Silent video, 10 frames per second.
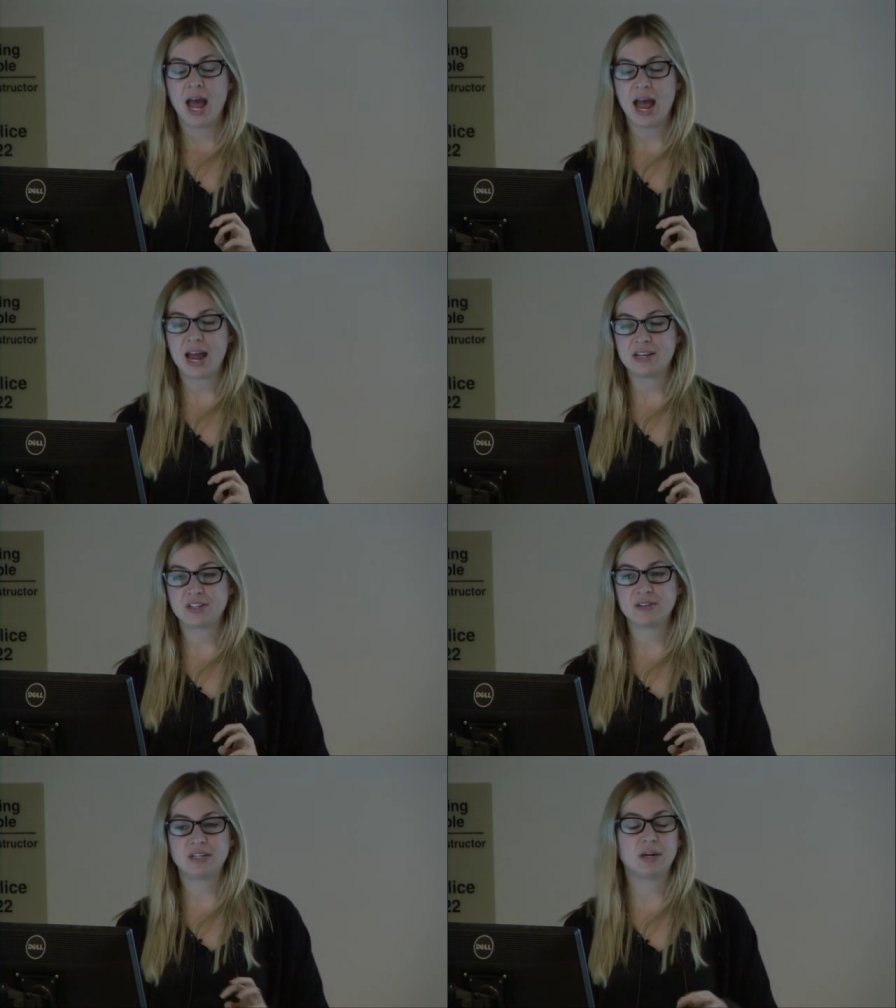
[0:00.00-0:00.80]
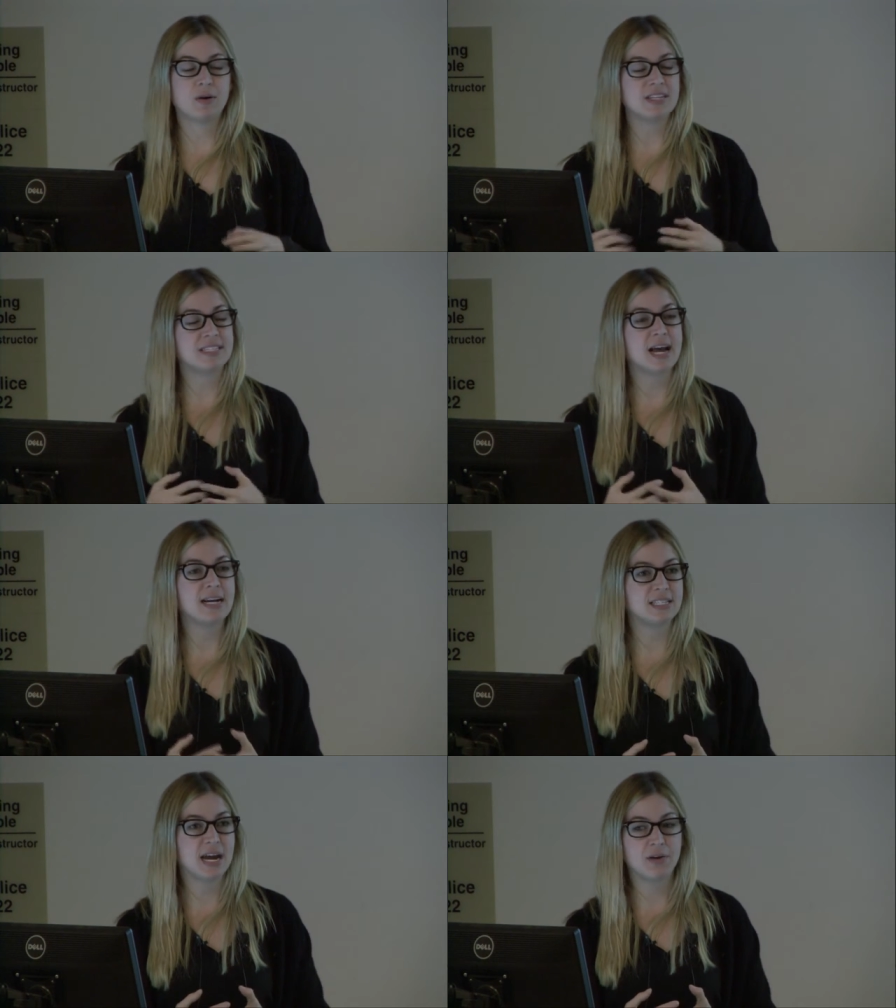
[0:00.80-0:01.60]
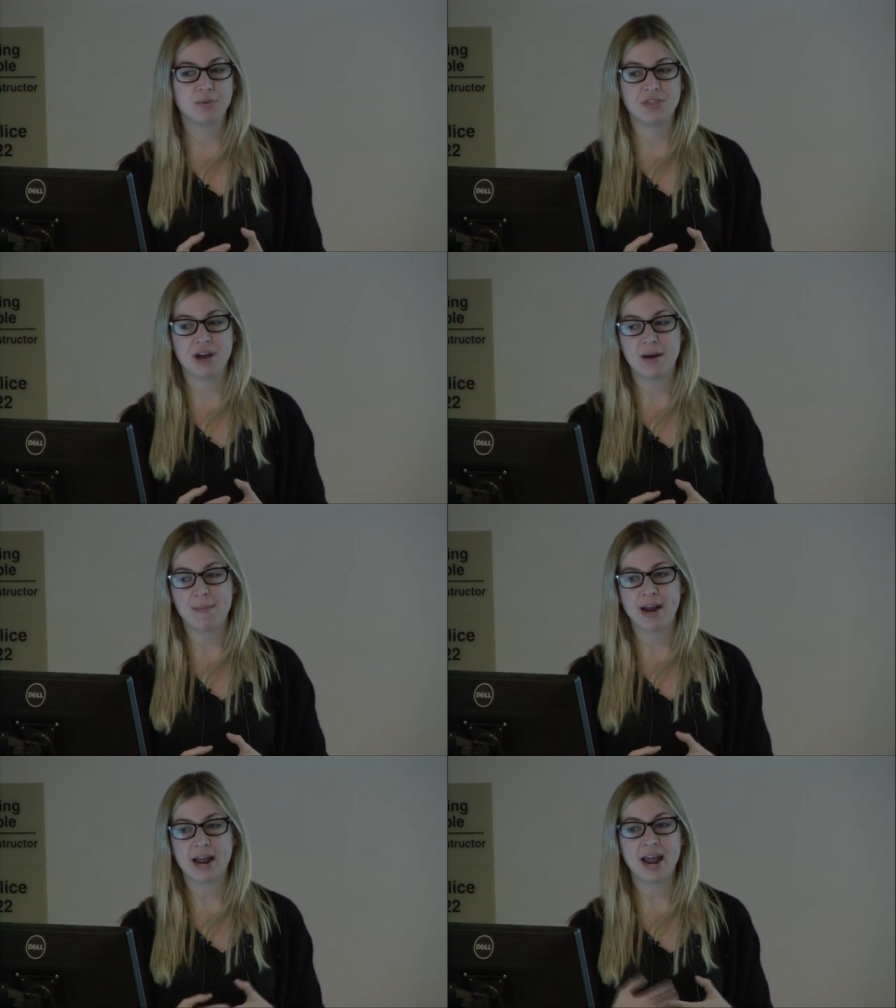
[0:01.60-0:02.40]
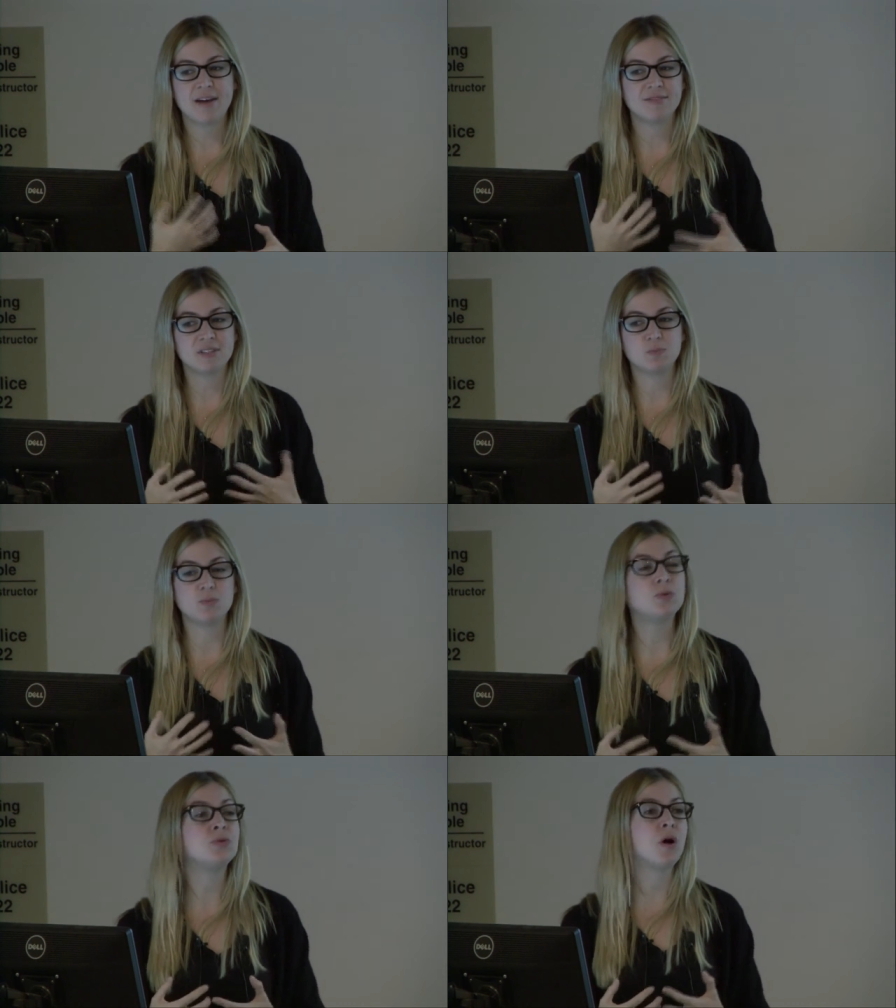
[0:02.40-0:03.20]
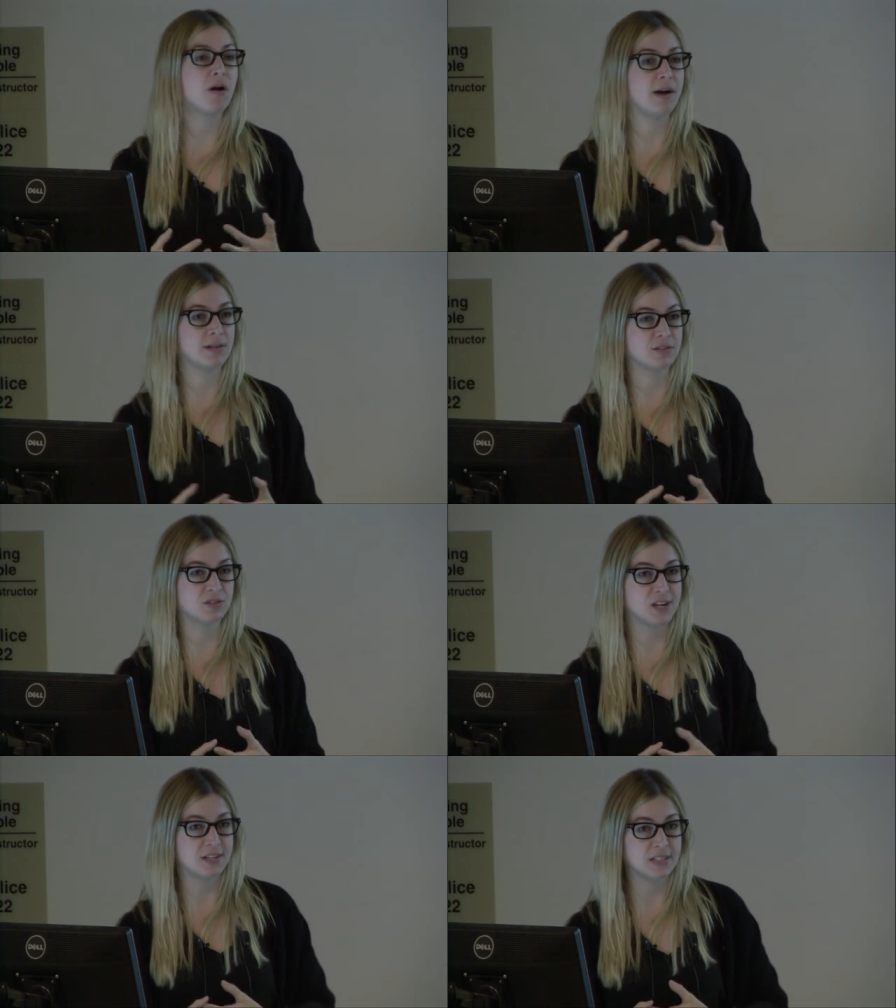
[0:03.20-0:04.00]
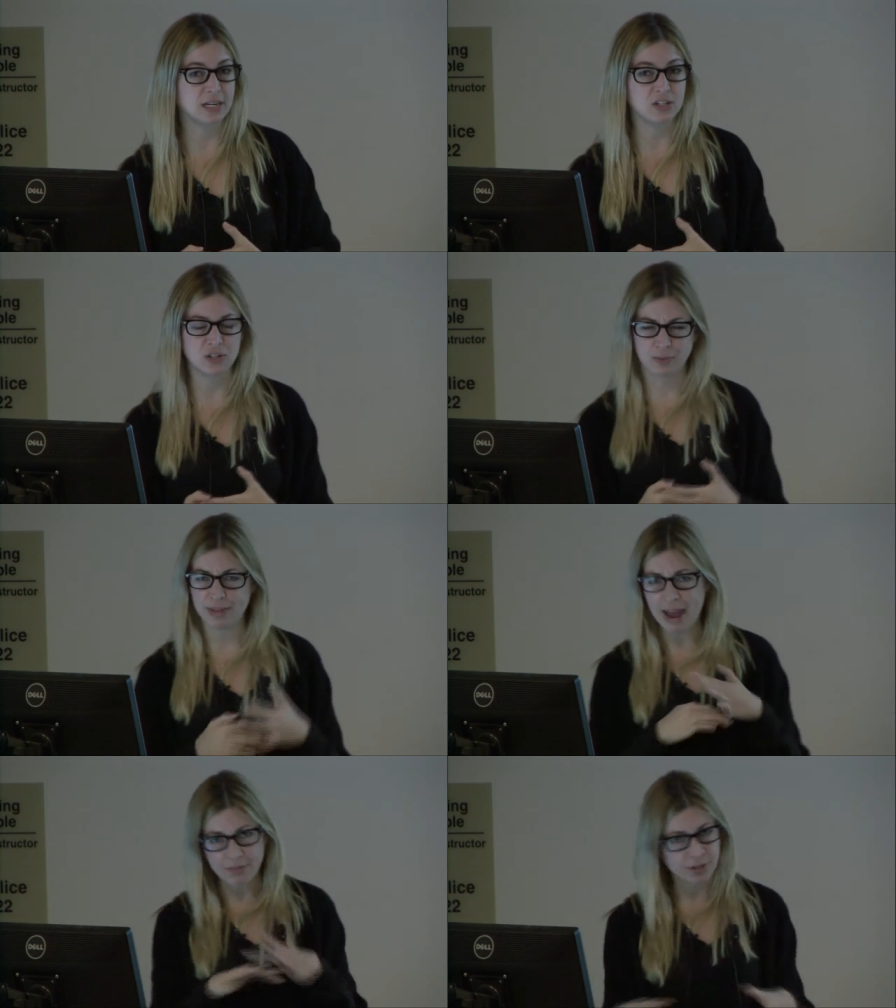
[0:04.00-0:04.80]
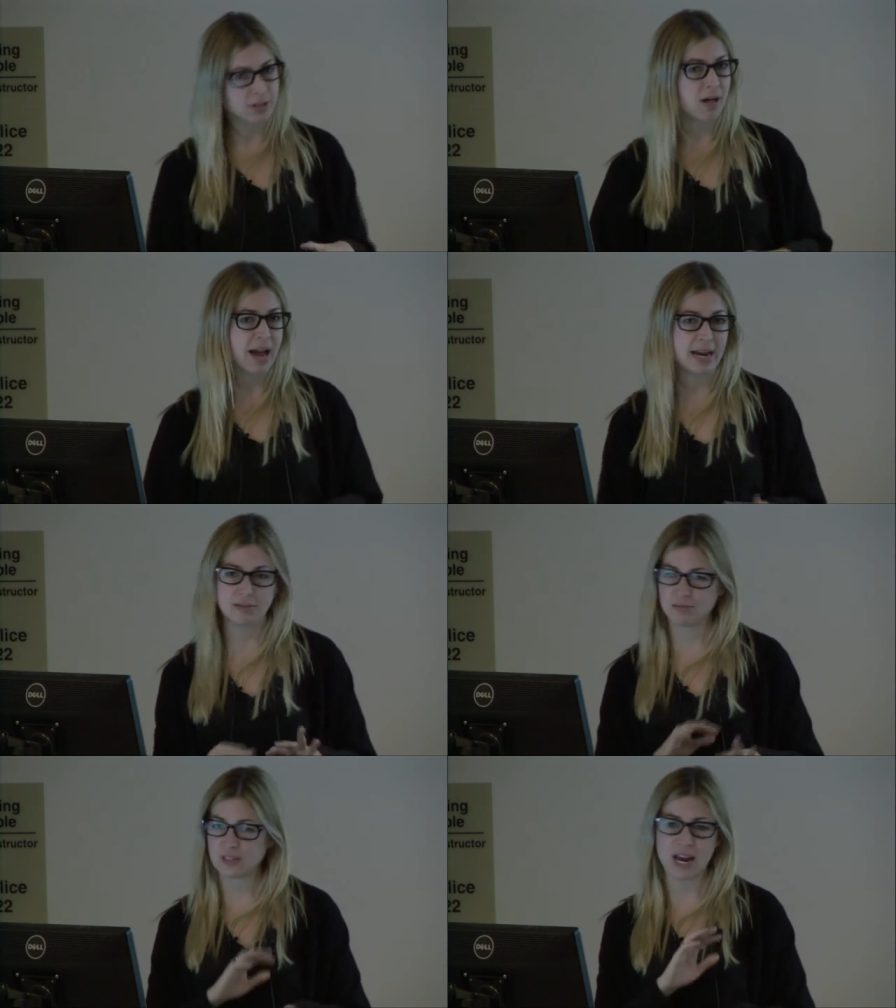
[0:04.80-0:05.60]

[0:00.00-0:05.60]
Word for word: and you know i sat down with them and i have this mood card exercise that i do with every client